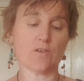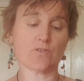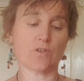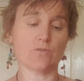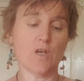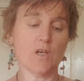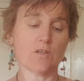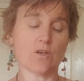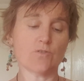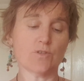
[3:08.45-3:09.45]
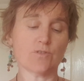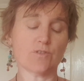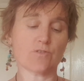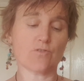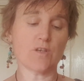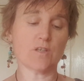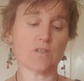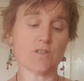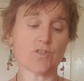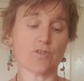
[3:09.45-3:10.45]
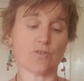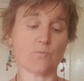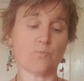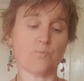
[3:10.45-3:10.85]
So coconut is a great conditioner,